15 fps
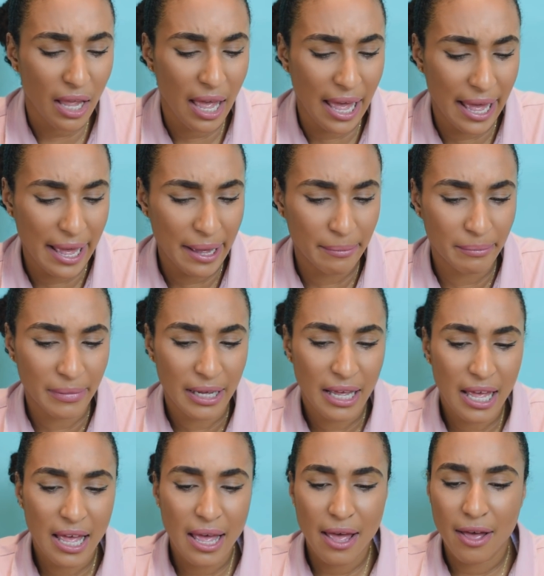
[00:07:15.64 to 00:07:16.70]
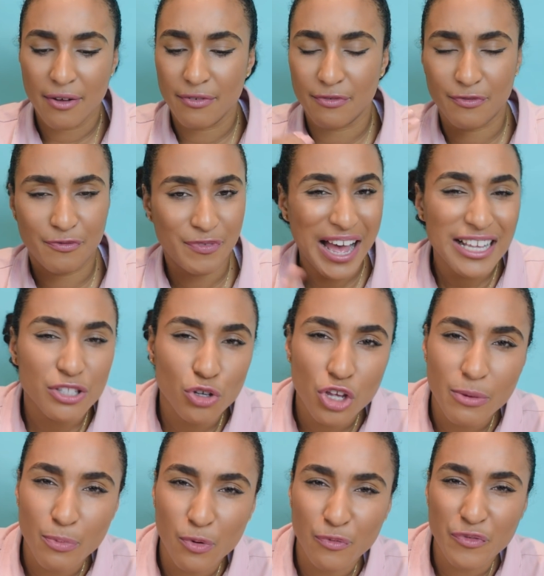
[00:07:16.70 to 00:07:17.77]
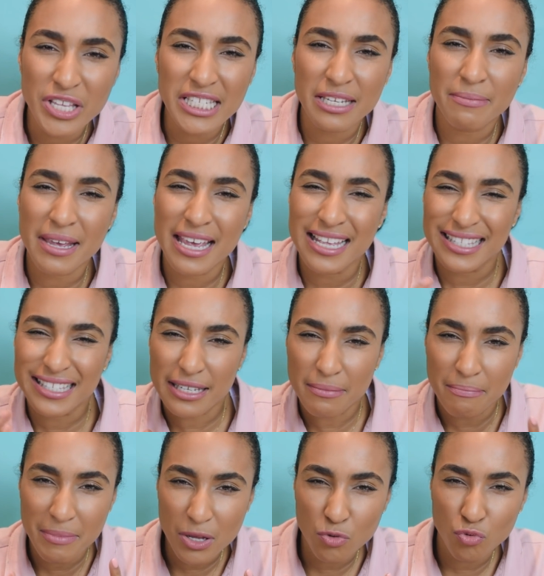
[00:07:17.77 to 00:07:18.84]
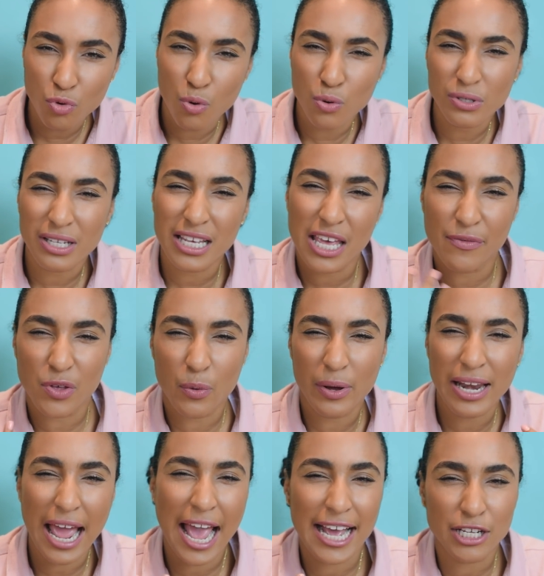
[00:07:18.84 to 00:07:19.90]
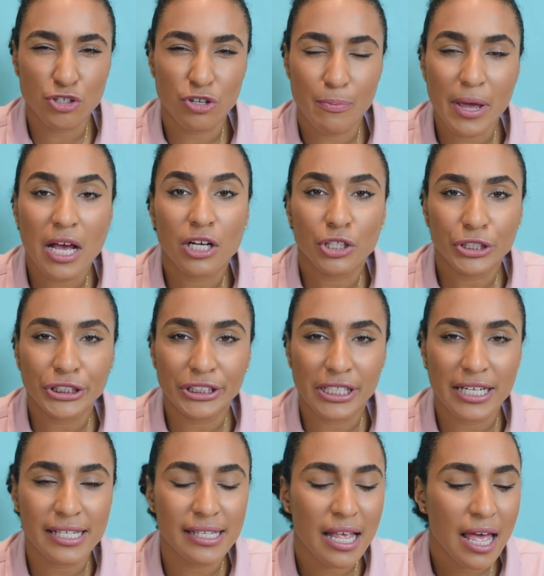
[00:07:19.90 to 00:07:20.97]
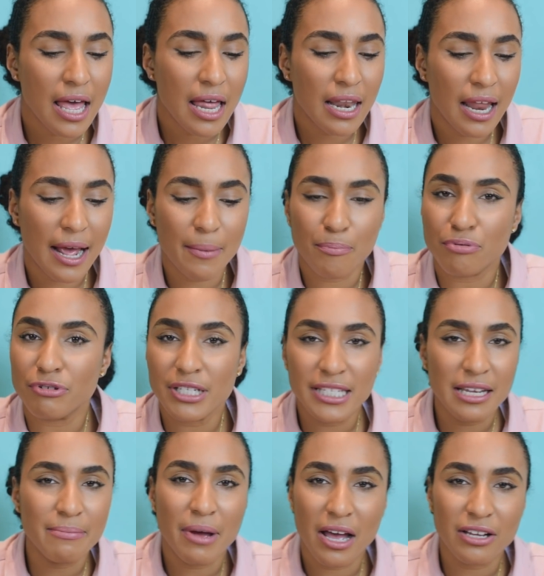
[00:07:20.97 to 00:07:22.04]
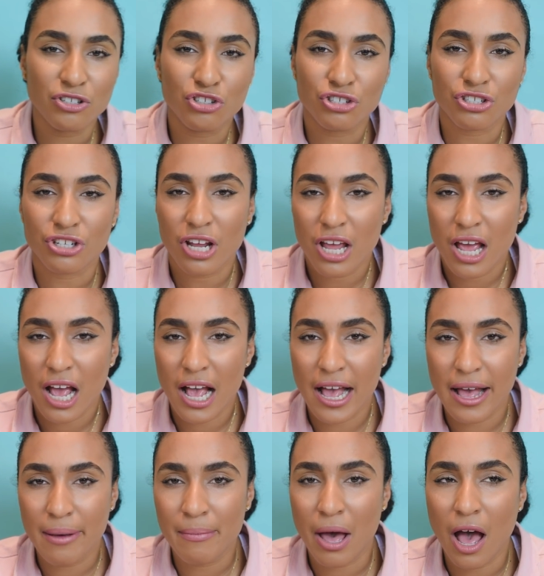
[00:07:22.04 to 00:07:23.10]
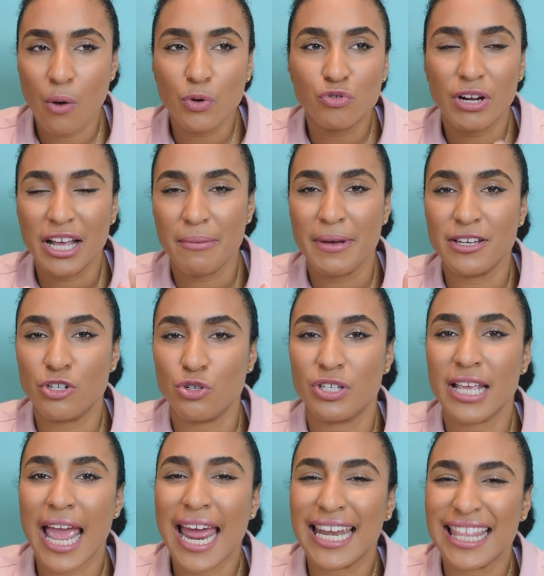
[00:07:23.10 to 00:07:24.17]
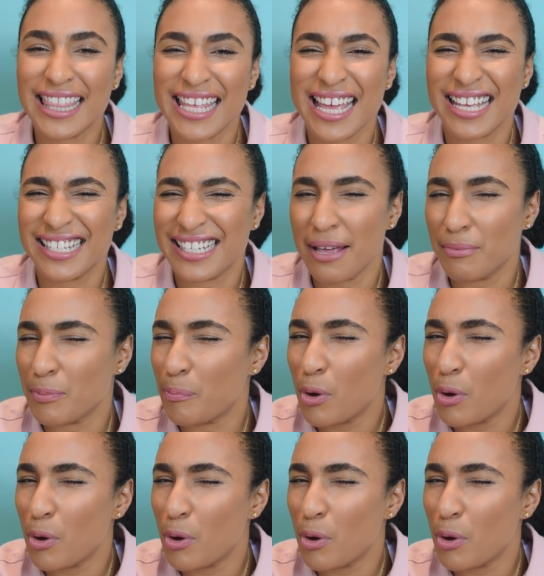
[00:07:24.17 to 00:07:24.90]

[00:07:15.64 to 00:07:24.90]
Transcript: fat soluble vitamins and minerals and give you an extra bit of goodness. Like, pretty much I would recommend using anything except